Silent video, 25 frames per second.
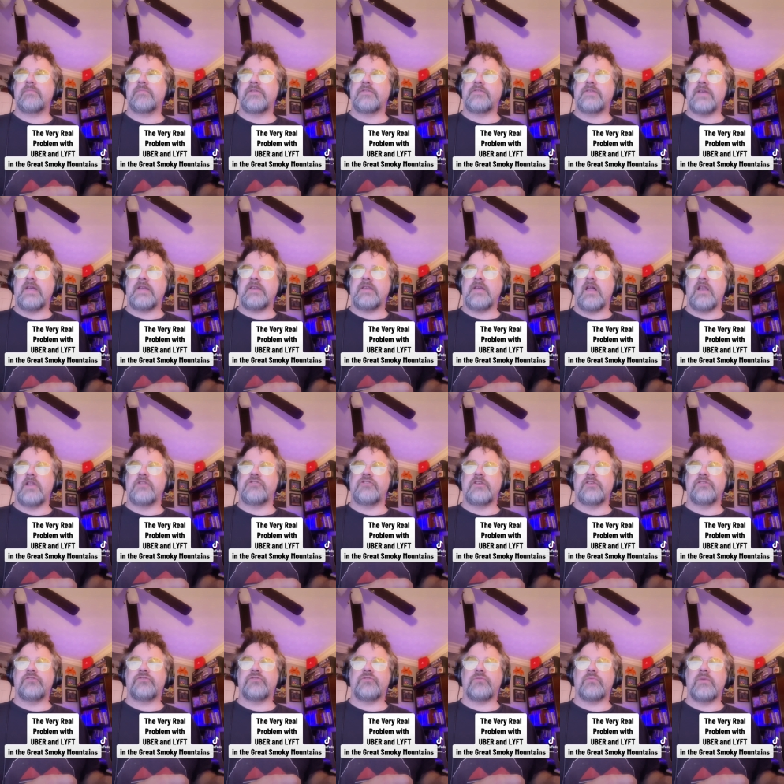The technology
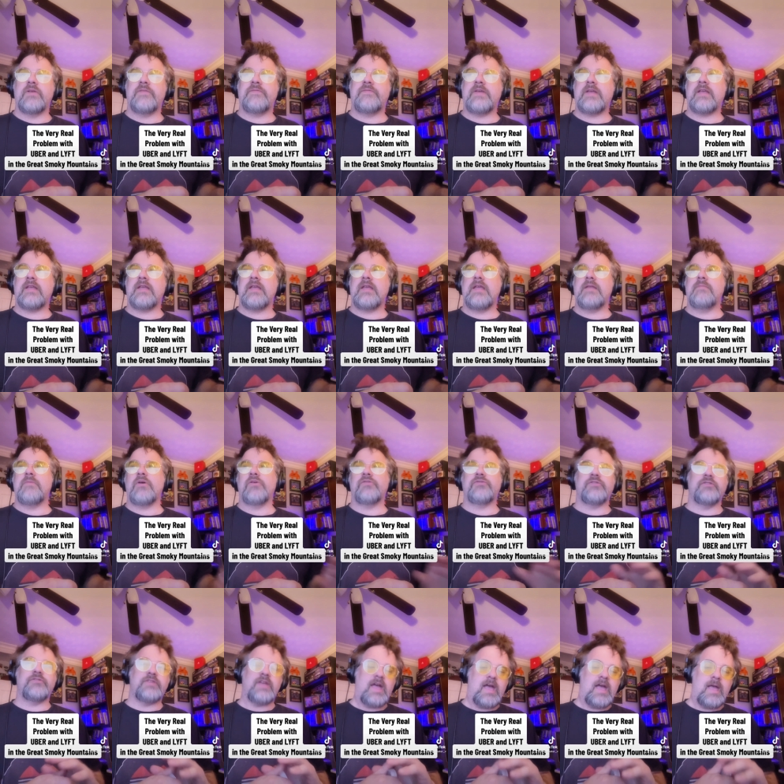is terrific, and most
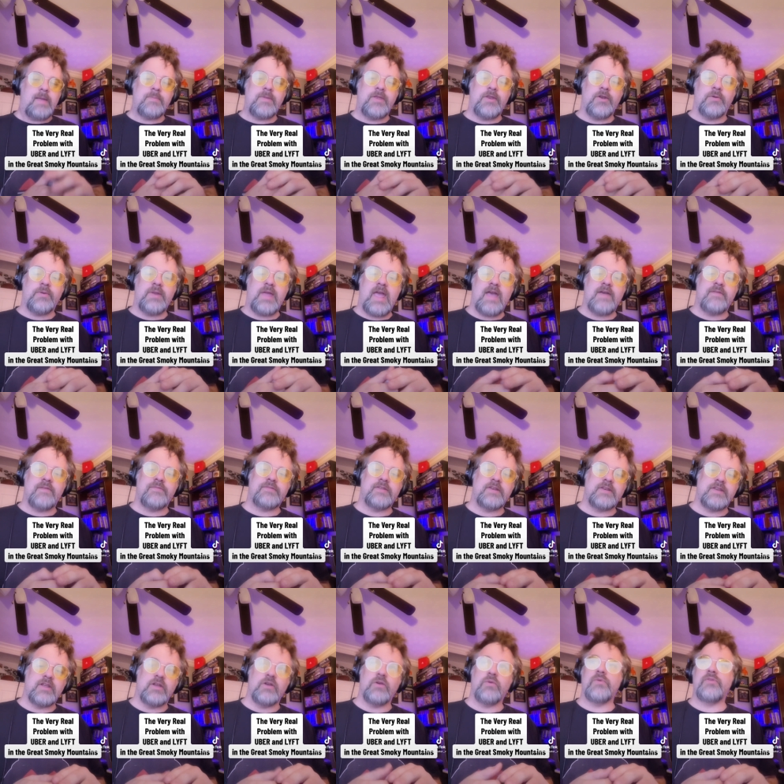of the time you don't have to
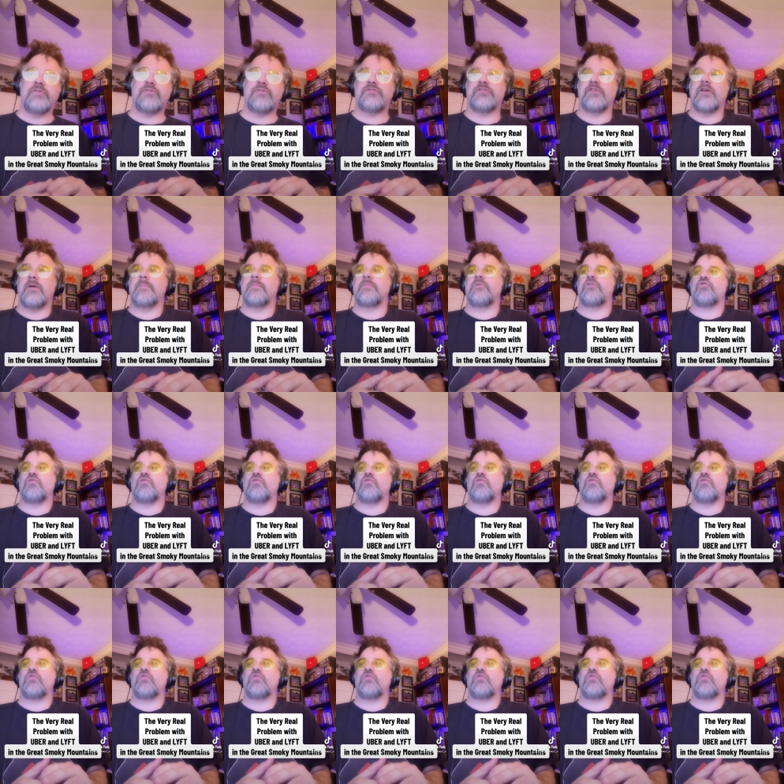deal with some